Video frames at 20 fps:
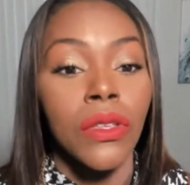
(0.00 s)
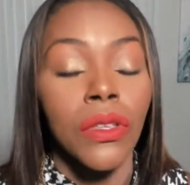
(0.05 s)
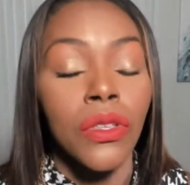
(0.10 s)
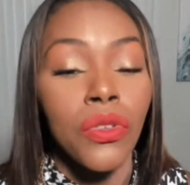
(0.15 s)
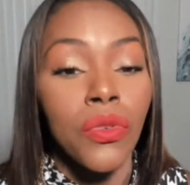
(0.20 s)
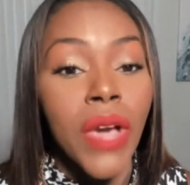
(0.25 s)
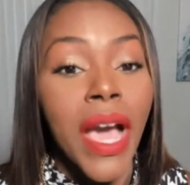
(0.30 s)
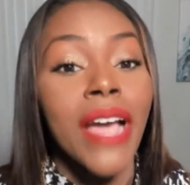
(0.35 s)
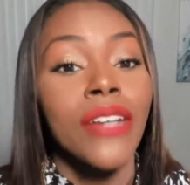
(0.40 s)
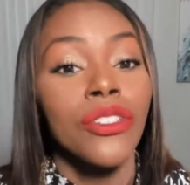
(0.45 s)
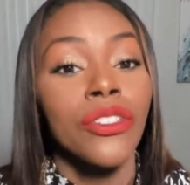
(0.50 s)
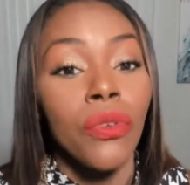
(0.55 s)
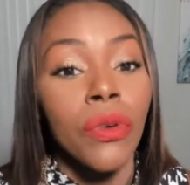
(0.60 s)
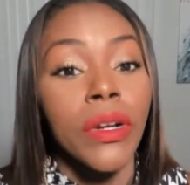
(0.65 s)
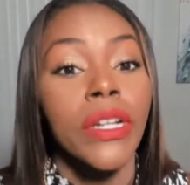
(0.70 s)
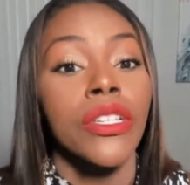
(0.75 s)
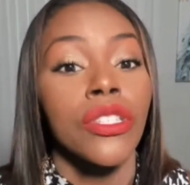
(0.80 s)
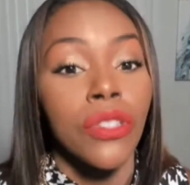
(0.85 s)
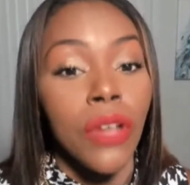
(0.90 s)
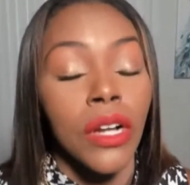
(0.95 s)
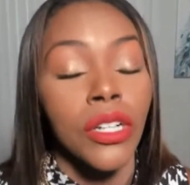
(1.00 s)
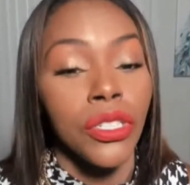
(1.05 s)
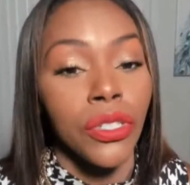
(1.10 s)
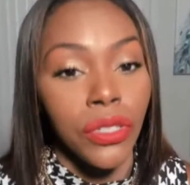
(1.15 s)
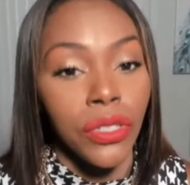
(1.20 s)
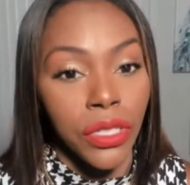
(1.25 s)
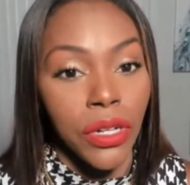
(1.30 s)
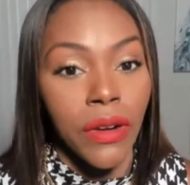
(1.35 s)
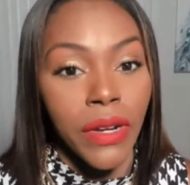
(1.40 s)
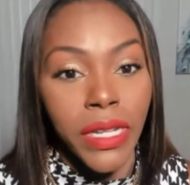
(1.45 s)
you guys are going to start your
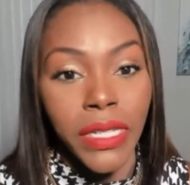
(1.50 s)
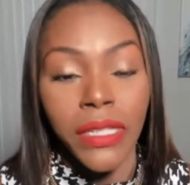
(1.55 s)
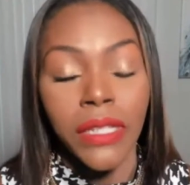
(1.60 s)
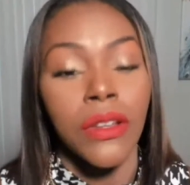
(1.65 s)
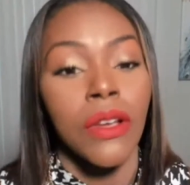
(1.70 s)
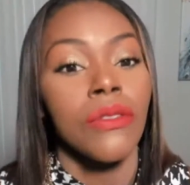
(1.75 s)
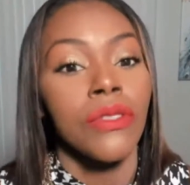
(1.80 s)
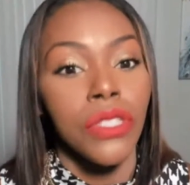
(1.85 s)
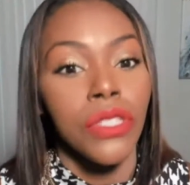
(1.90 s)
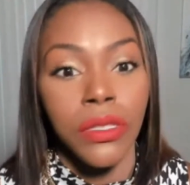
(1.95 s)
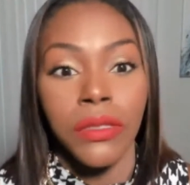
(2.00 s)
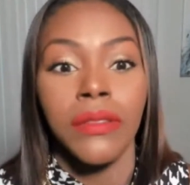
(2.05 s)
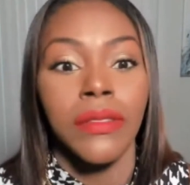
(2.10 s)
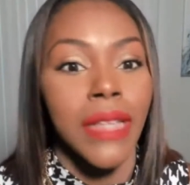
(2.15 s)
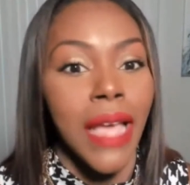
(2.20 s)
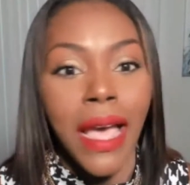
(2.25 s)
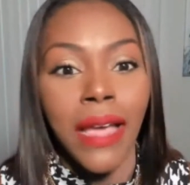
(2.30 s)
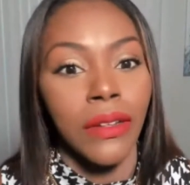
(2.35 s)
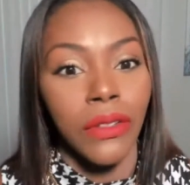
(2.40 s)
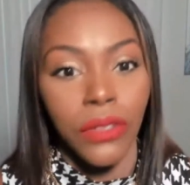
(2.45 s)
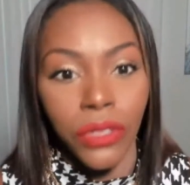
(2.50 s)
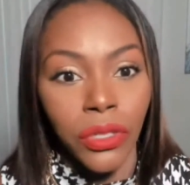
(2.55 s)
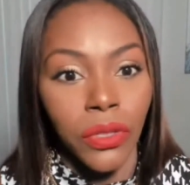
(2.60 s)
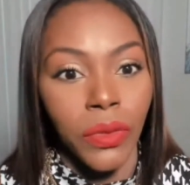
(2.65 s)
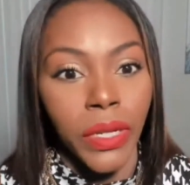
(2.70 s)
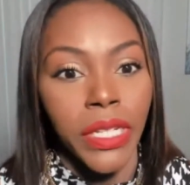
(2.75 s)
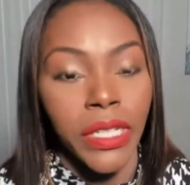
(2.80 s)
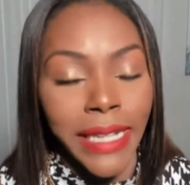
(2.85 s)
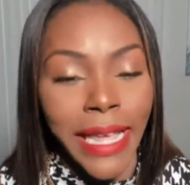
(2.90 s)
journey. So don't not do it.